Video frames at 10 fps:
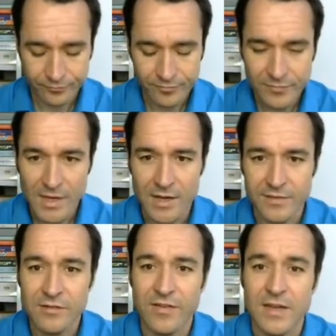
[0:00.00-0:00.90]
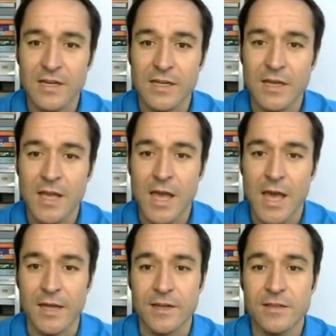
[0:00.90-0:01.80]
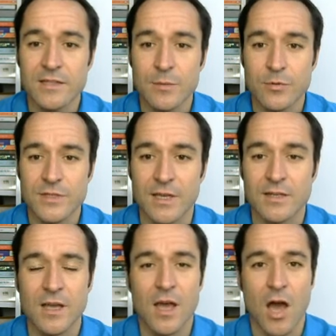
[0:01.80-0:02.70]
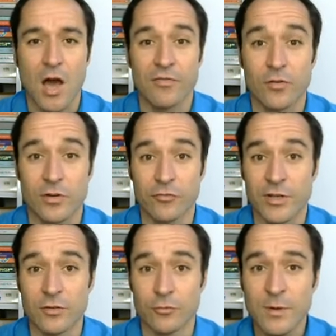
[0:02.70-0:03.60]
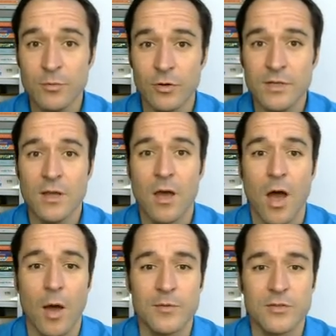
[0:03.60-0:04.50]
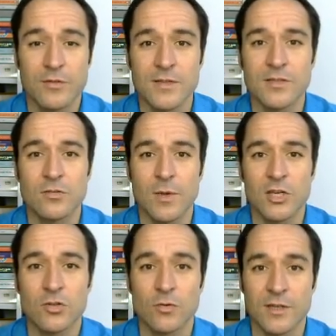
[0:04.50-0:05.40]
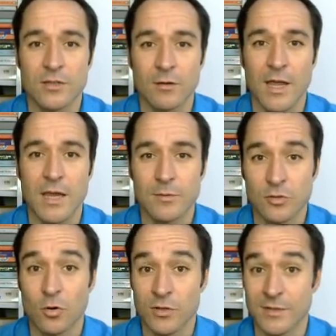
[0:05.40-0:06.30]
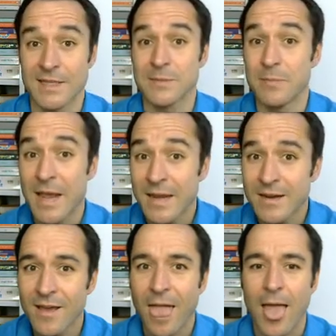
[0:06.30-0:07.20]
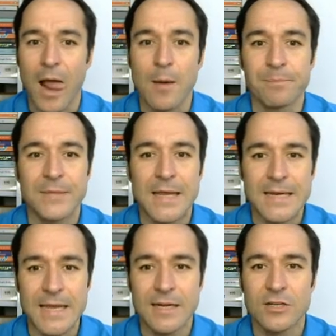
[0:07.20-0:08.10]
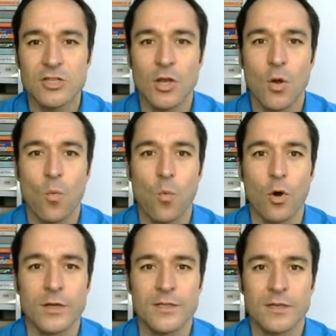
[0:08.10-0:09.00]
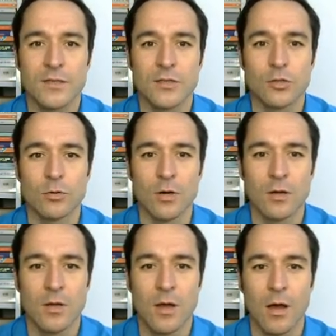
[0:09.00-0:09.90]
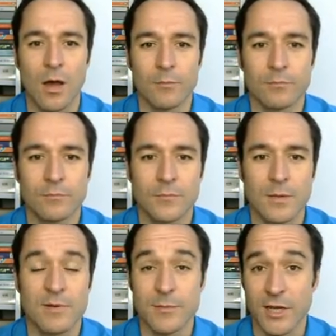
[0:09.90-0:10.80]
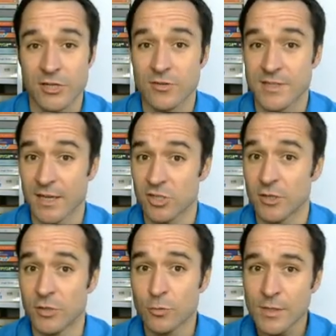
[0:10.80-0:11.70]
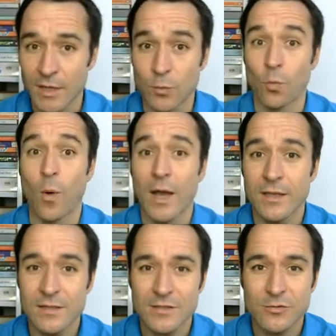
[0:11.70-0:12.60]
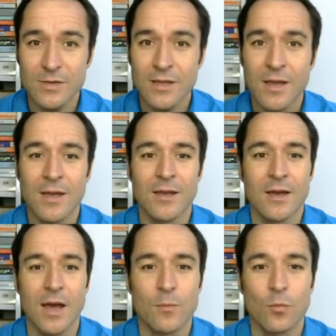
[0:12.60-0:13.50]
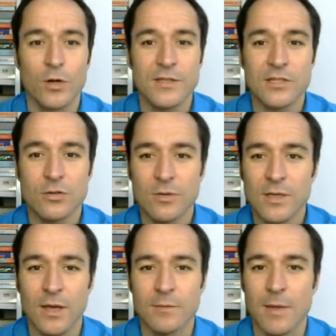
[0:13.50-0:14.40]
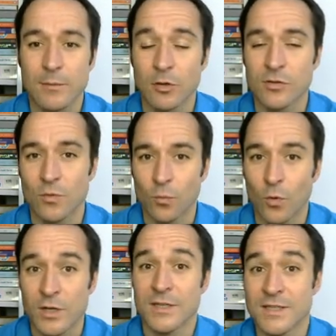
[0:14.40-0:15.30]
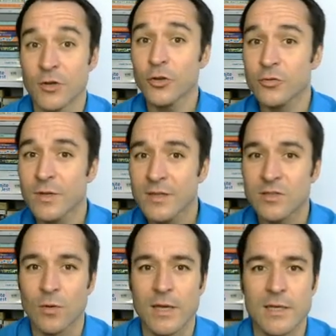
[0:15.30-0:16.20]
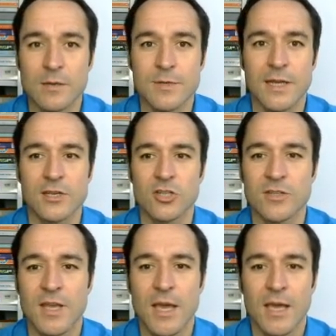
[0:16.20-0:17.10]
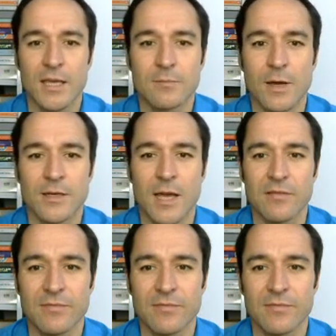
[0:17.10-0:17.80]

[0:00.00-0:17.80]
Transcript: And then finally, another 10% uh, for the written report. Um, so this is to make sure that you're able to also explain um, in English what your um, implementation is actually doing and why it is doing um, what it's doing and maybe also what it is not doing, so any limitations it might have.